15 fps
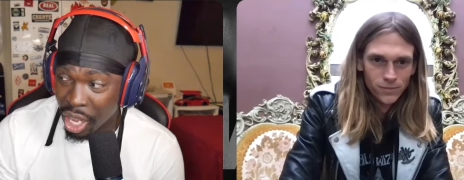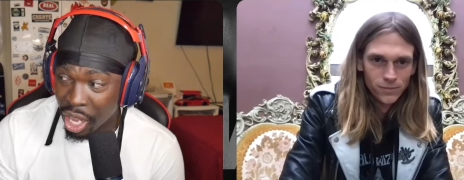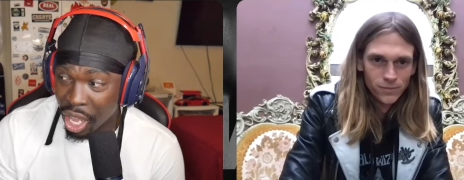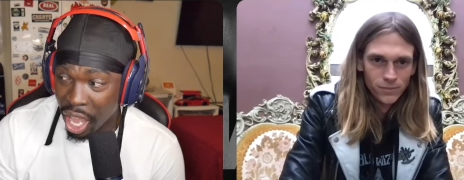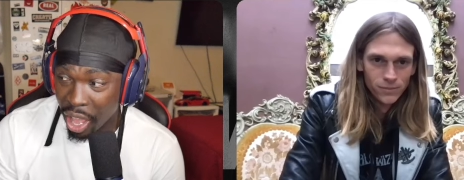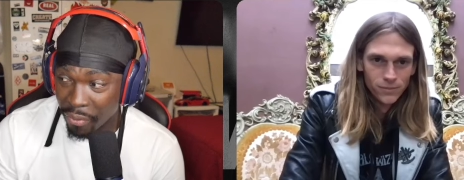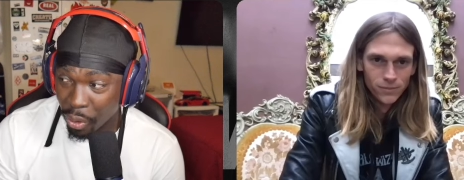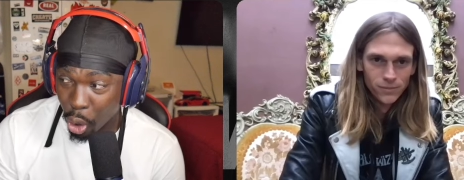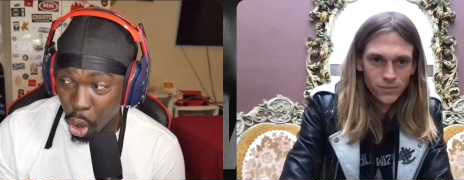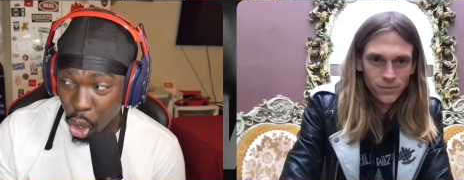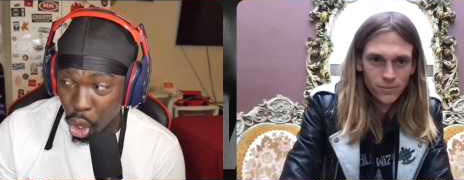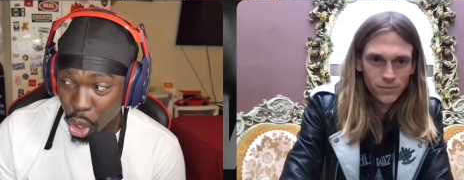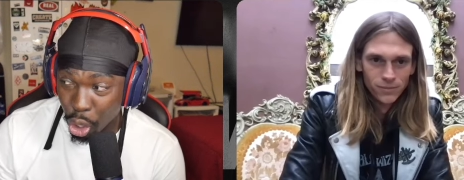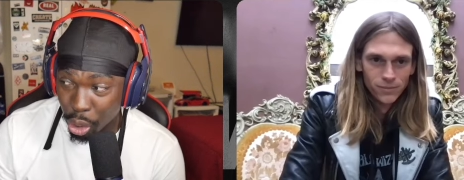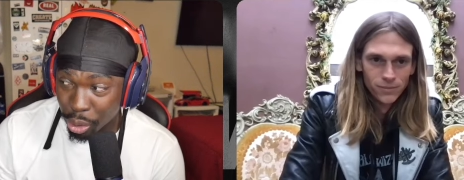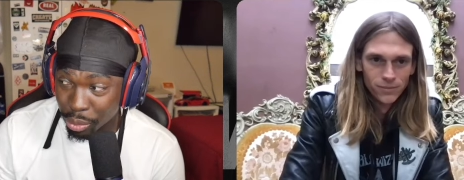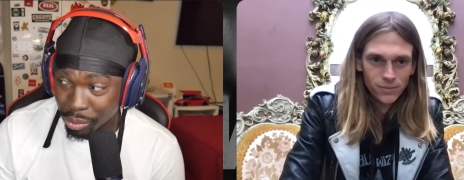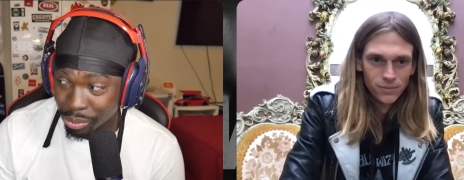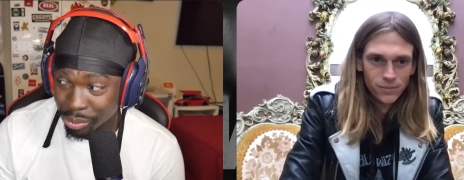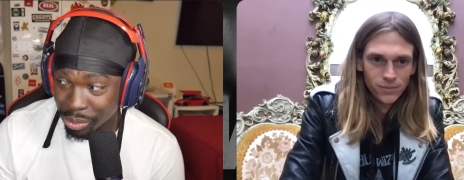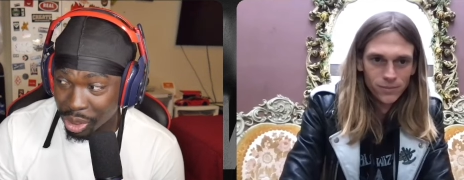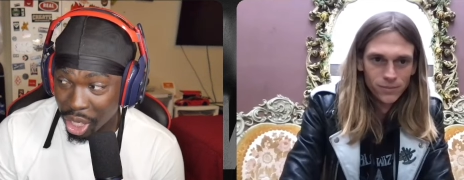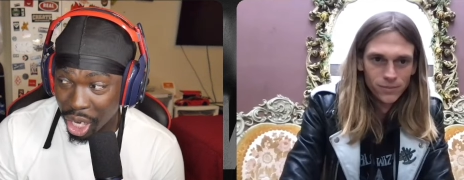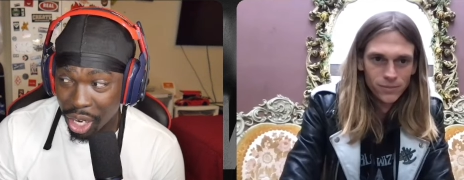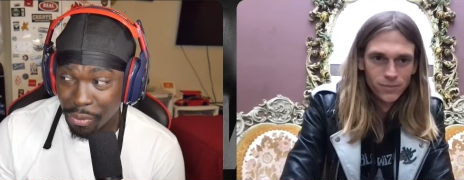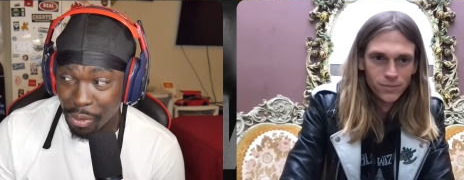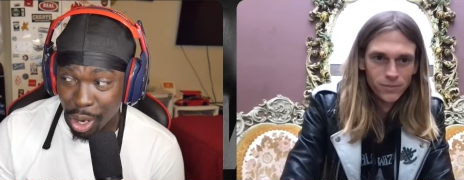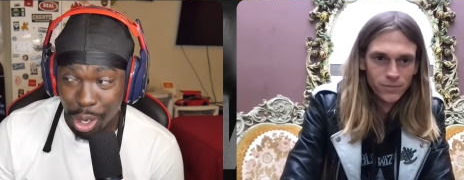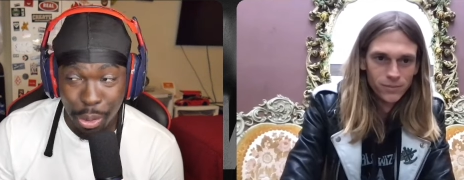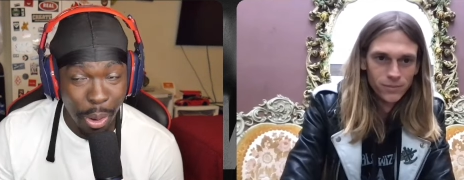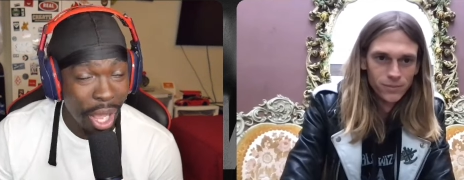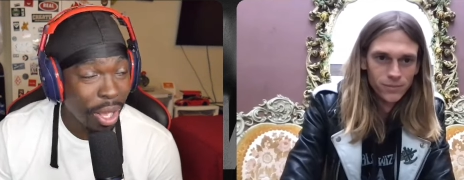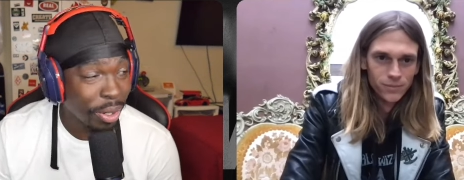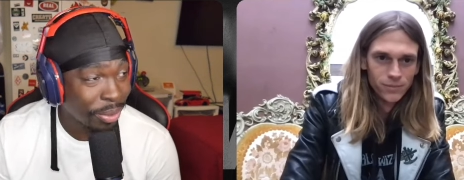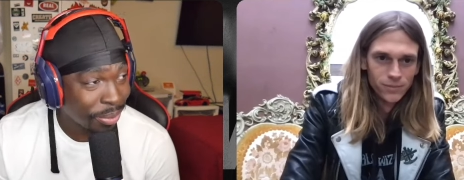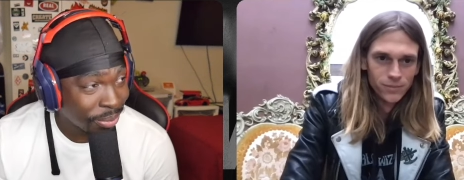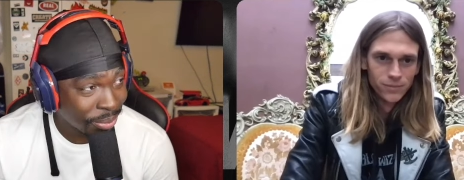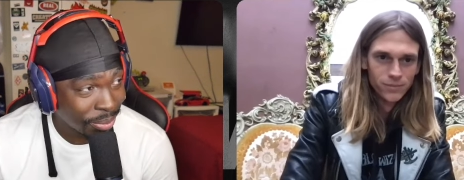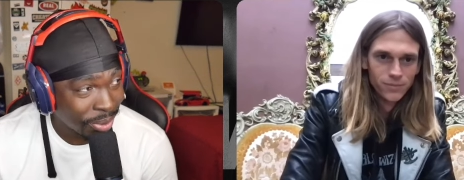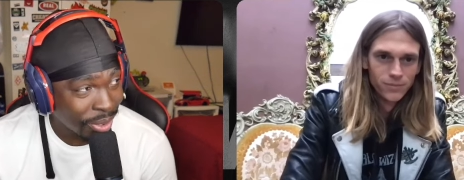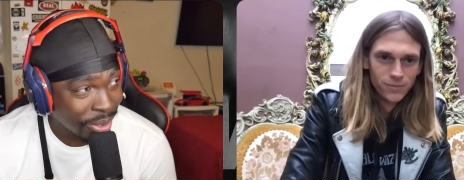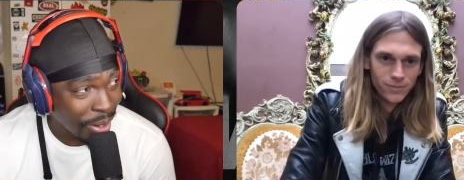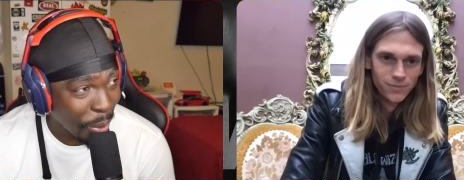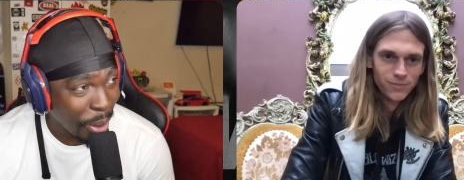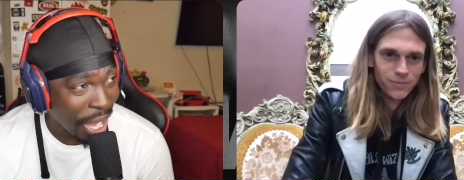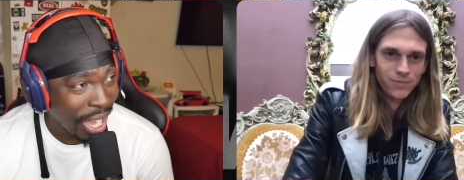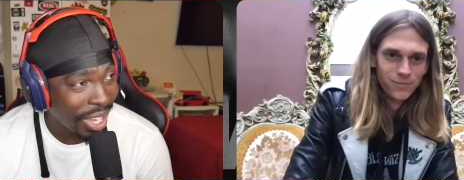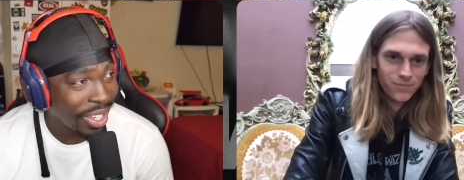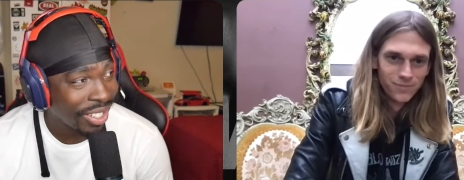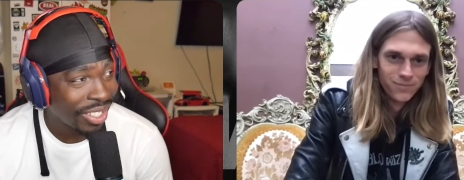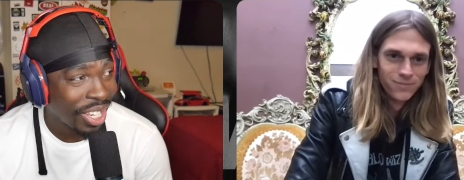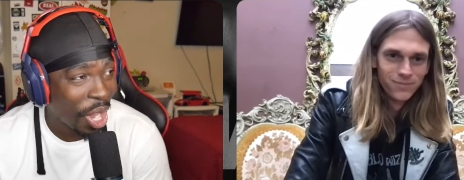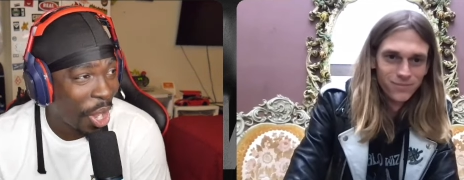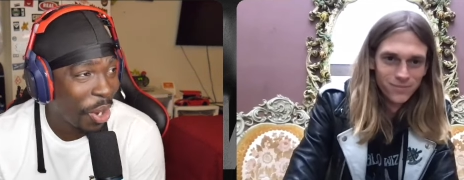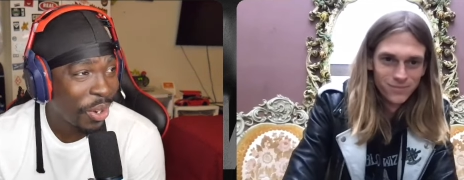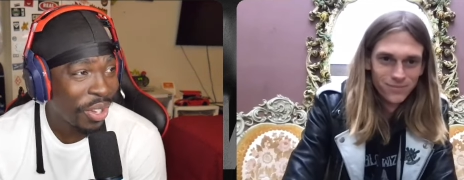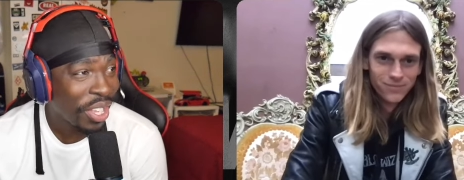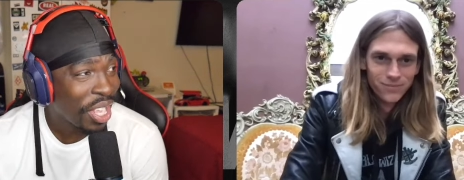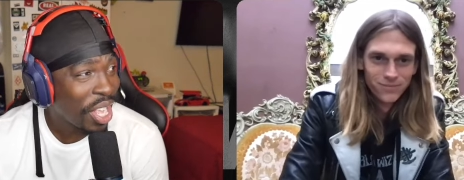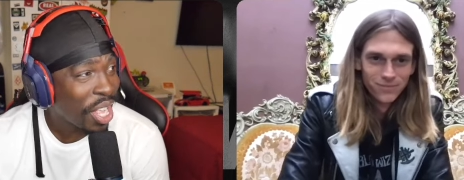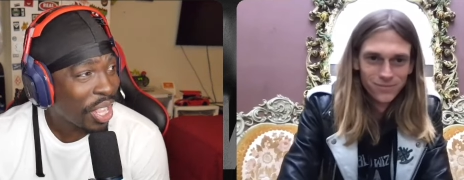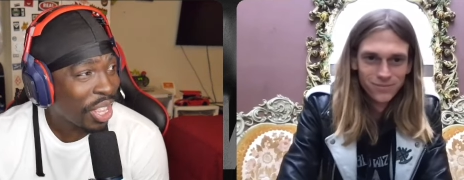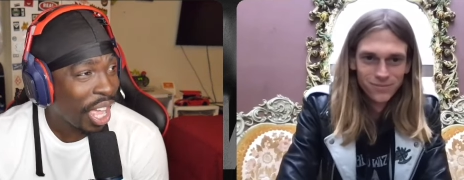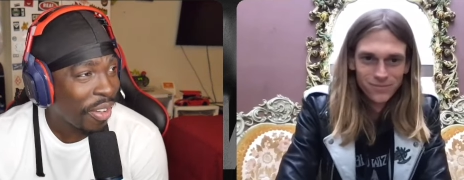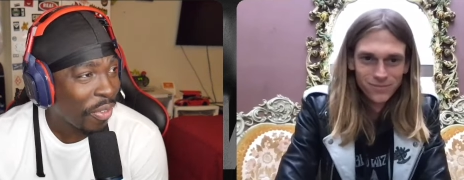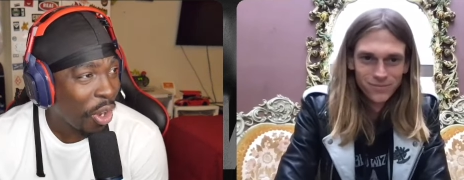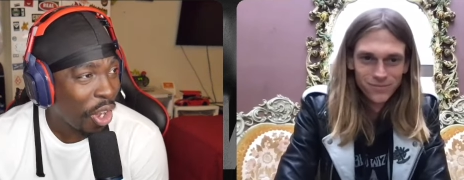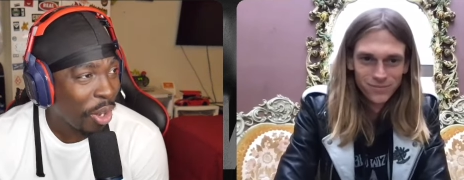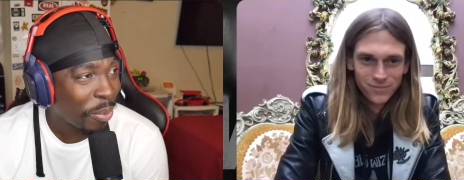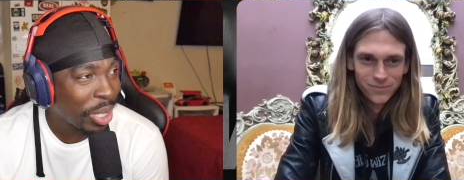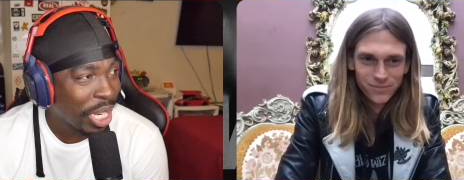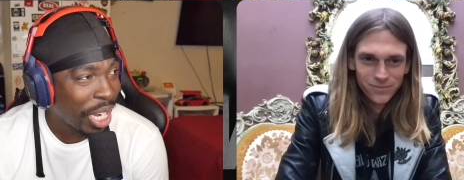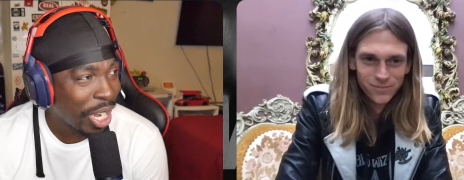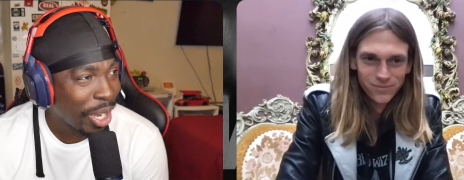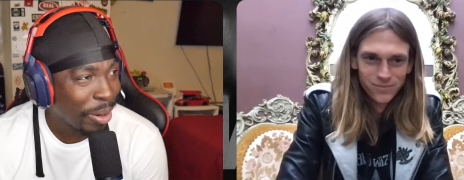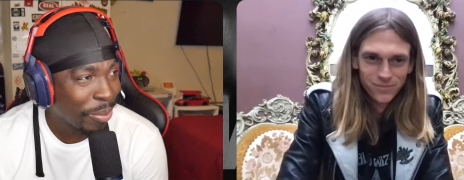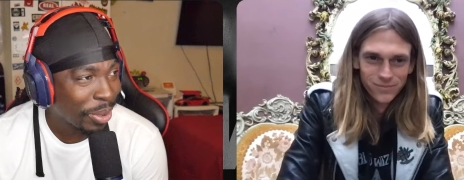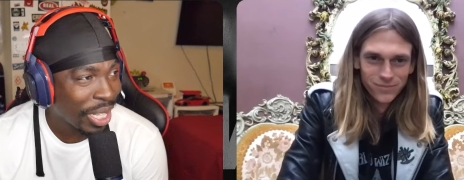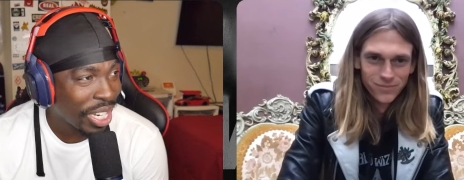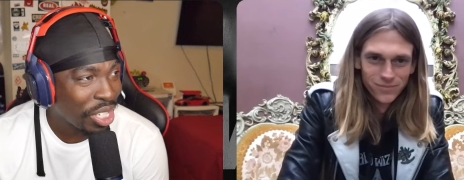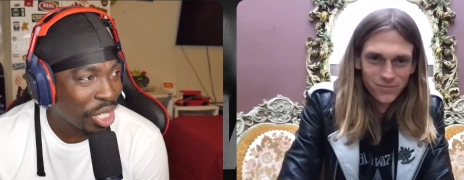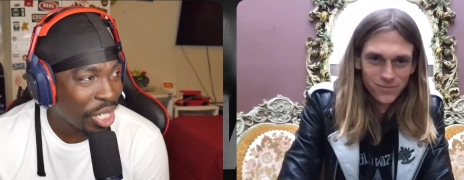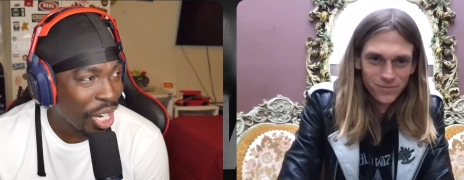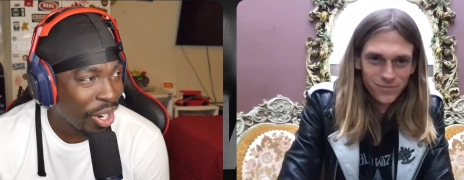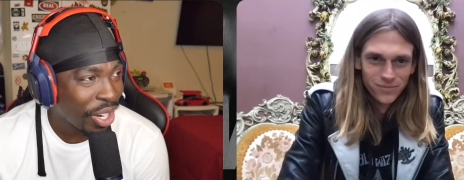Speaker 1: have all done very well. Okay, so they've all become legendary